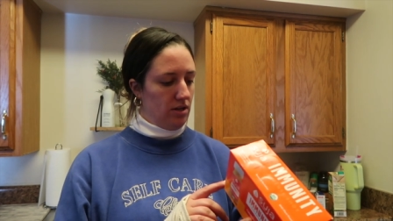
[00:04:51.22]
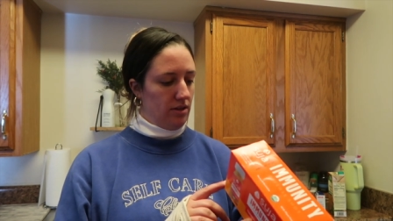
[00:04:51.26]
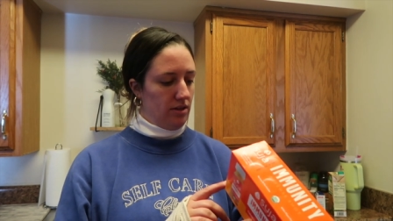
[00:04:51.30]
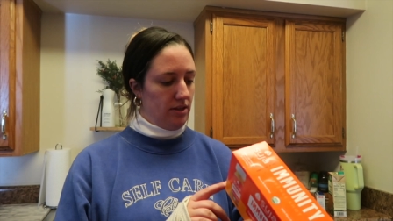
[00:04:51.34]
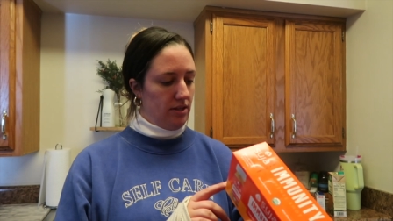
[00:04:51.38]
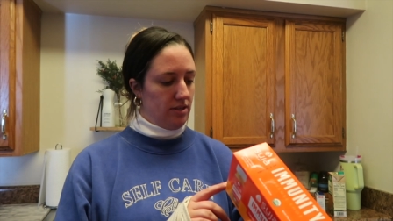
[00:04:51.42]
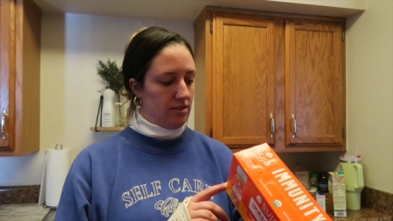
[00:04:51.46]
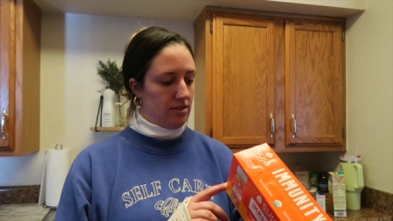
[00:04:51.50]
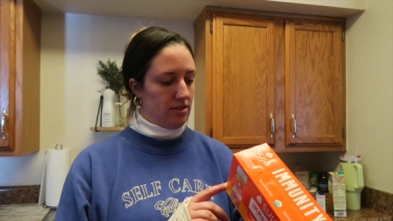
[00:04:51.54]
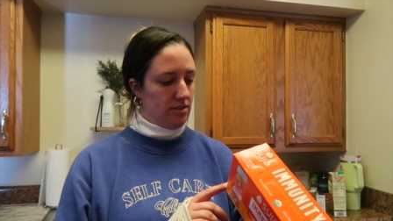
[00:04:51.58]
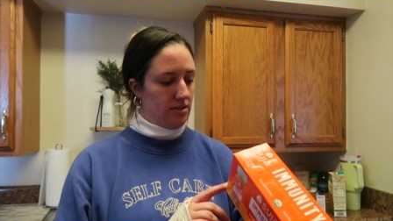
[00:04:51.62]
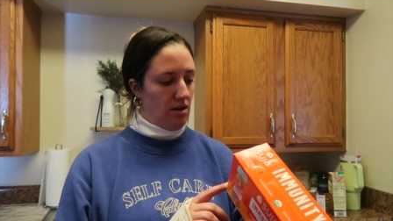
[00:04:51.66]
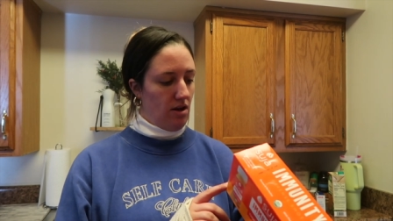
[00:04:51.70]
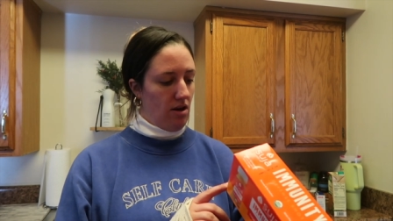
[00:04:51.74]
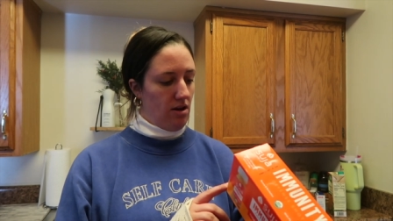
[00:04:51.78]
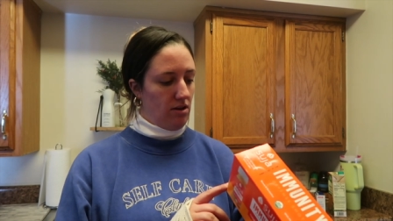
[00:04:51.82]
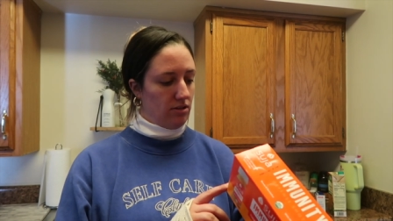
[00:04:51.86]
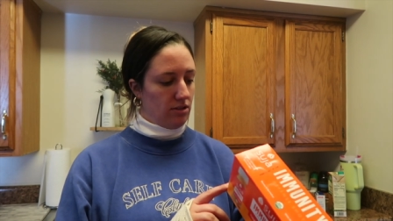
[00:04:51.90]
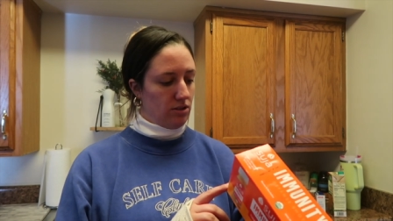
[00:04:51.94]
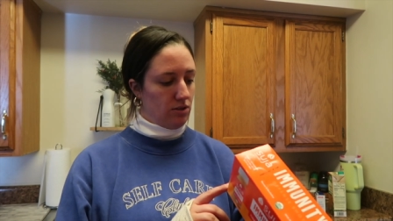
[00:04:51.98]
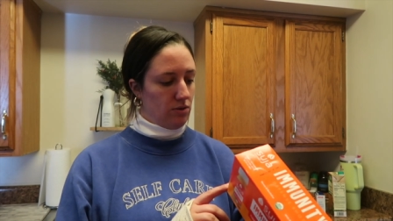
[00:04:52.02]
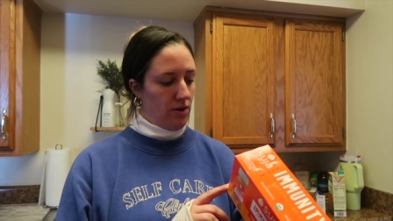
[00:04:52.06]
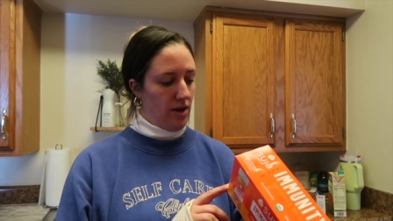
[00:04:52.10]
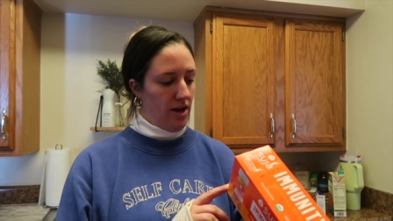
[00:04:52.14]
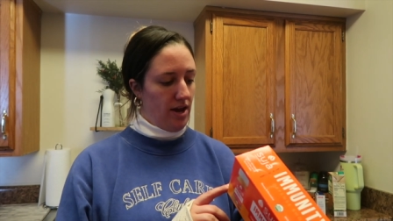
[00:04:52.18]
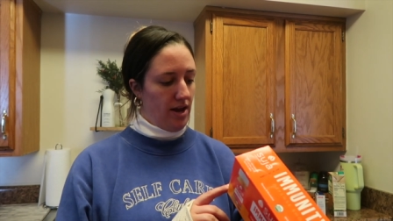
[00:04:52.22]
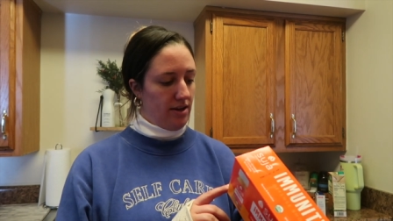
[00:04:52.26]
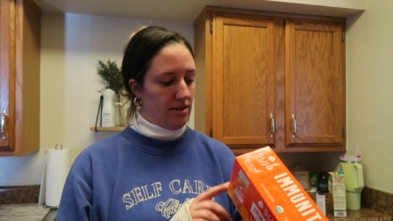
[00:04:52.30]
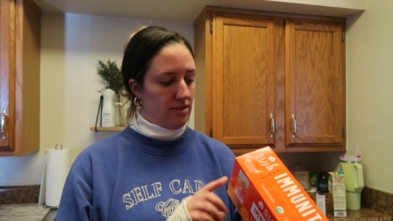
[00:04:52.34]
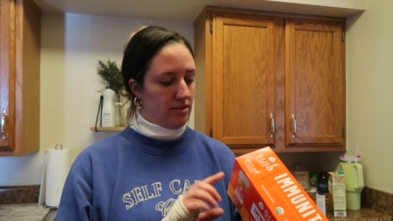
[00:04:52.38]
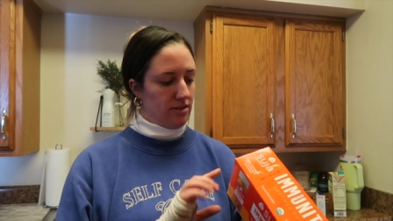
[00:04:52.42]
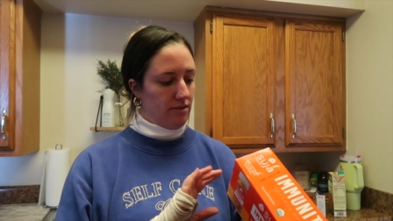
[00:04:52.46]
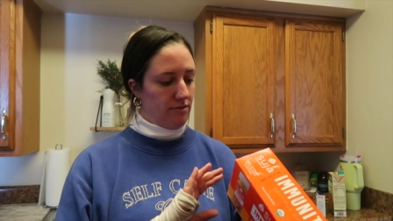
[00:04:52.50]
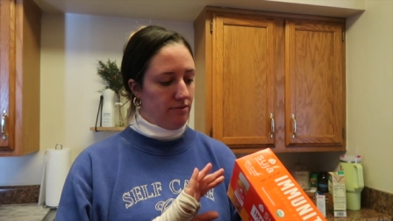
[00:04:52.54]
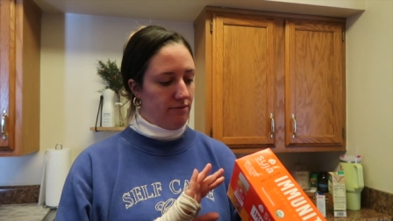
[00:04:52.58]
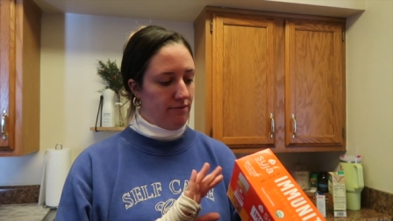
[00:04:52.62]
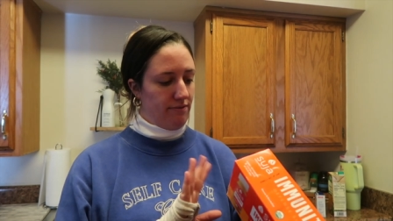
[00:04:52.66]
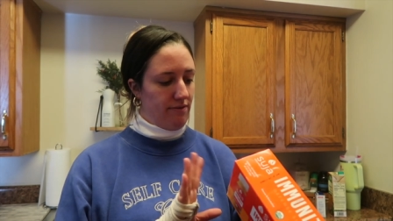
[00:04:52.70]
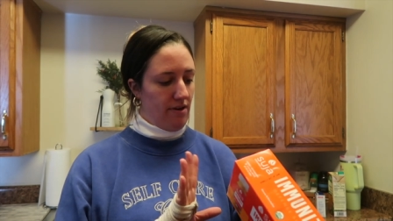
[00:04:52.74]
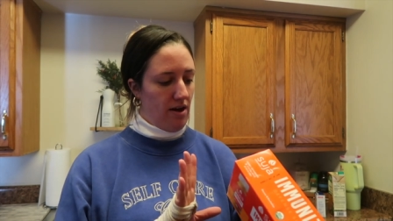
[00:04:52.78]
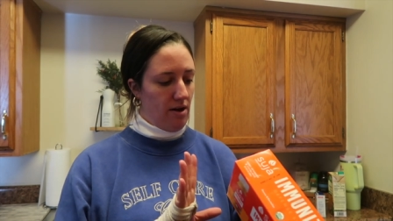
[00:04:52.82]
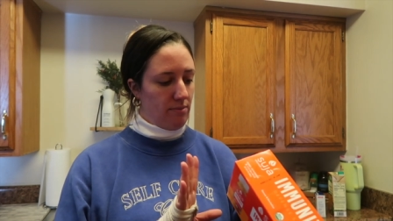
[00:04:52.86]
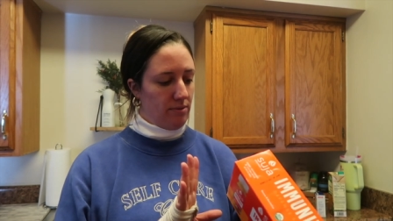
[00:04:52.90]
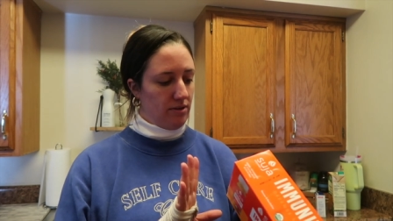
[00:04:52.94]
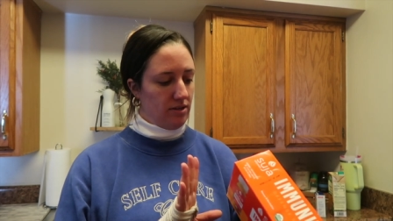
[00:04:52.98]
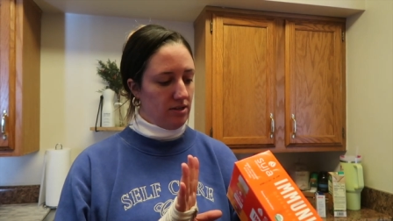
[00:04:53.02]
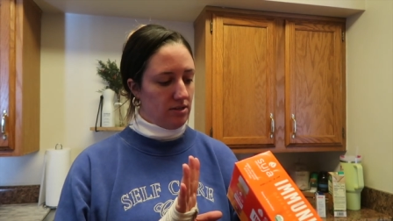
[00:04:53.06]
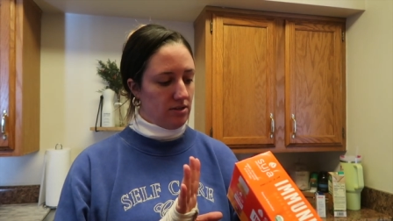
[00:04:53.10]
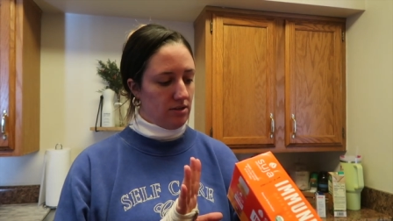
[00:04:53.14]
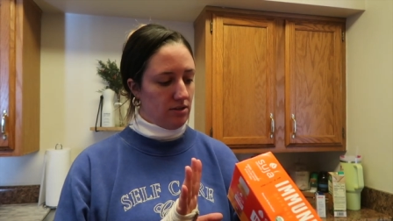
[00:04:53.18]
this also has
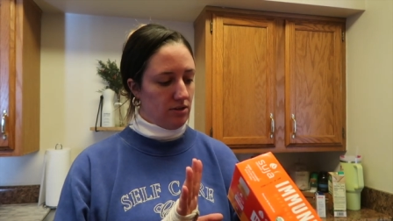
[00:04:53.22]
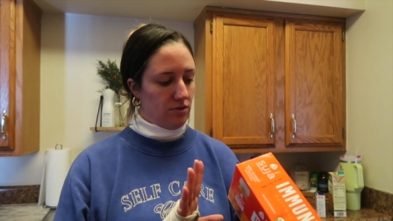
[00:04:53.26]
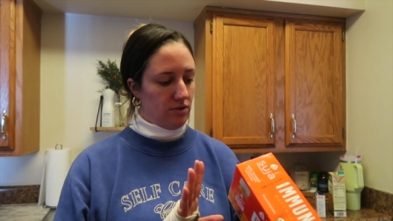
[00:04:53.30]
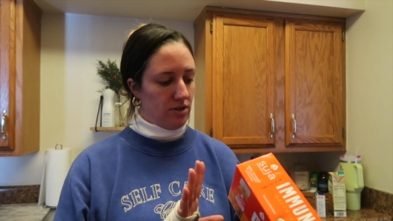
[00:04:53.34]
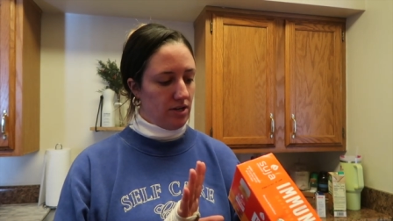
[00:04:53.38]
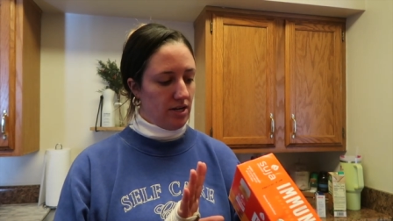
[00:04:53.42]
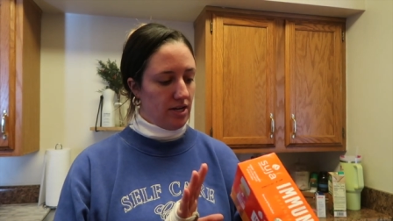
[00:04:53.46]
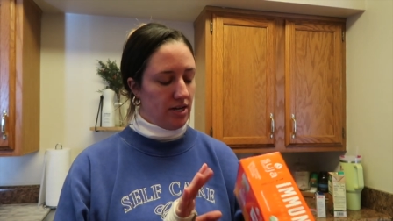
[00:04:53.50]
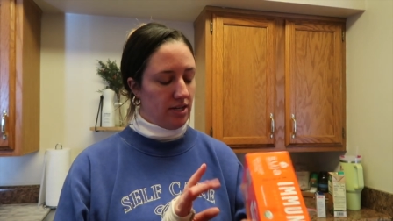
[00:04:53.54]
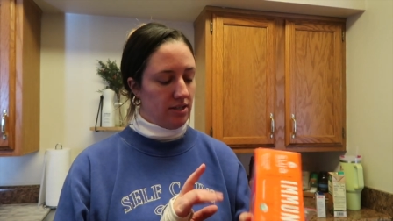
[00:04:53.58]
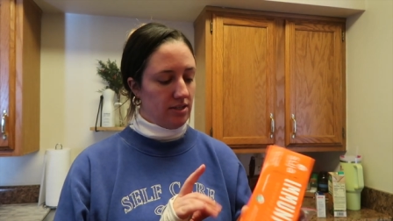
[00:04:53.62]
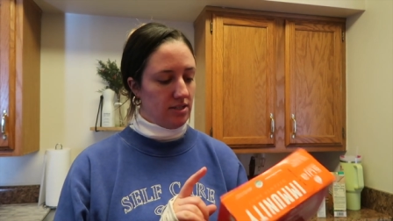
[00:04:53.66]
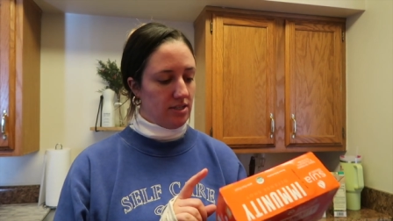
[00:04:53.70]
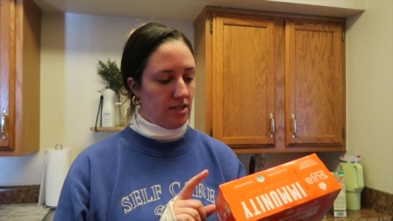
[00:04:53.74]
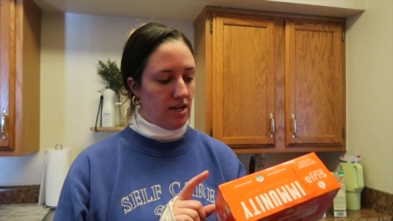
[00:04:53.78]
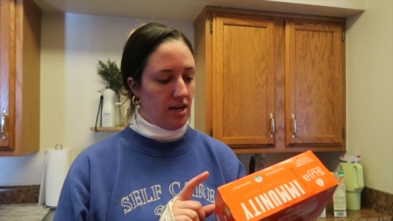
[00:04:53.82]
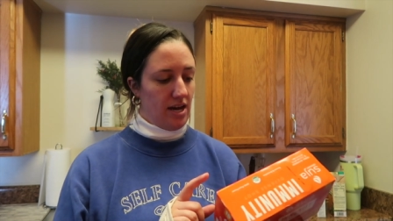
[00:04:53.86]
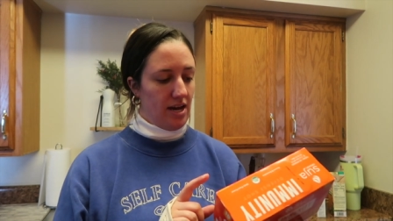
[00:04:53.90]
fabulous ingredients,